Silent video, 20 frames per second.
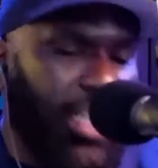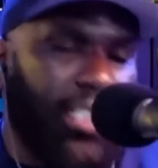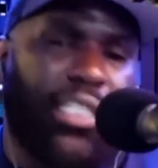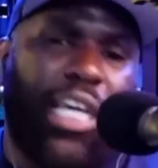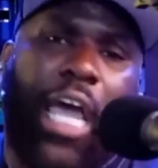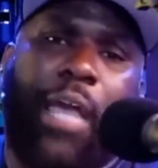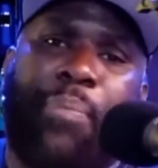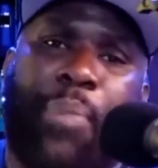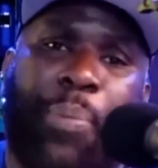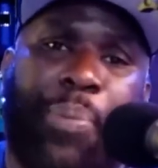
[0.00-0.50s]

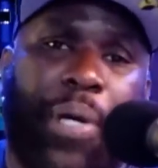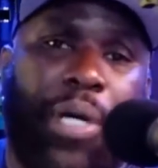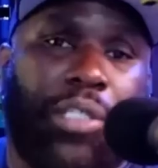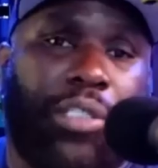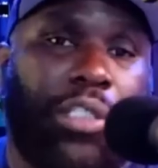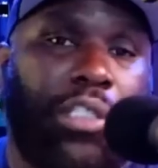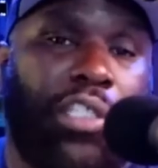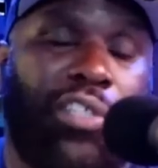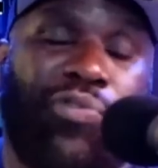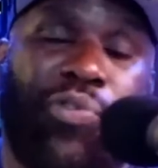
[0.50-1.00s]
Type of
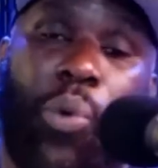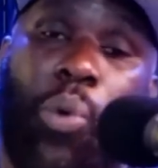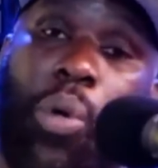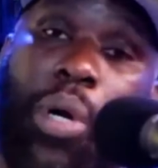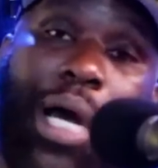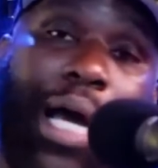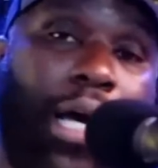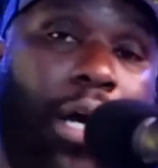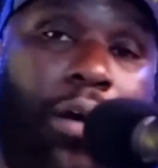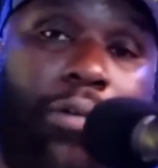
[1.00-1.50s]
person is
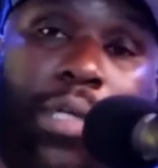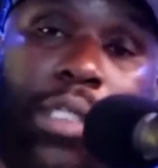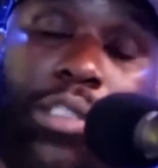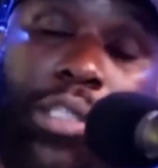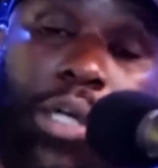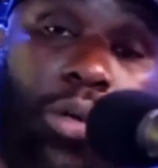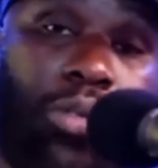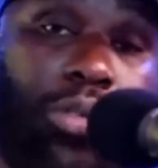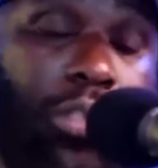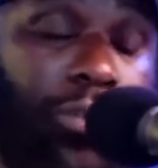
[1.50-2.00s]
for. I already
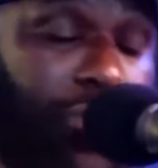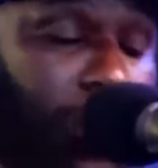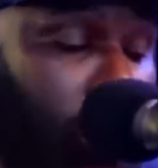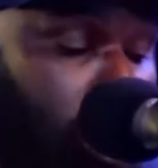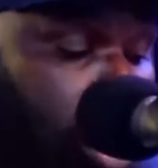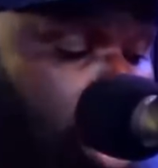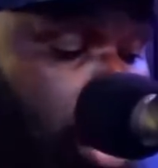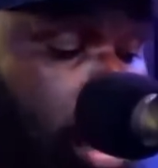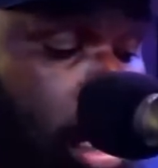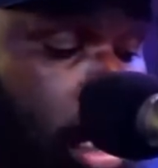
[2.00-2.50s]
told you, if you're
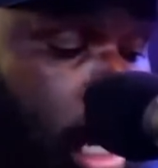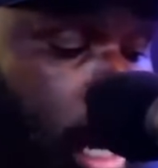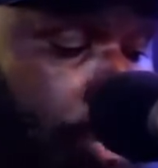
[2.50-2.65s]
30 and up,